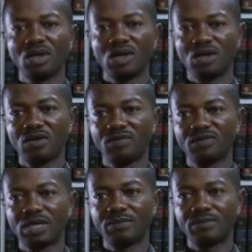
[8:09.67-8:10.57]
of
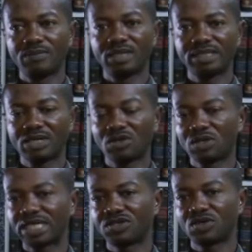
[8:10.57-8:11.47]
the second
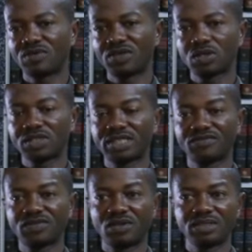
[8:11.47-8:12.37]
category of the closing
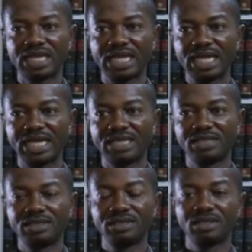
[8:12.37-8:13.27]
diphthongs that end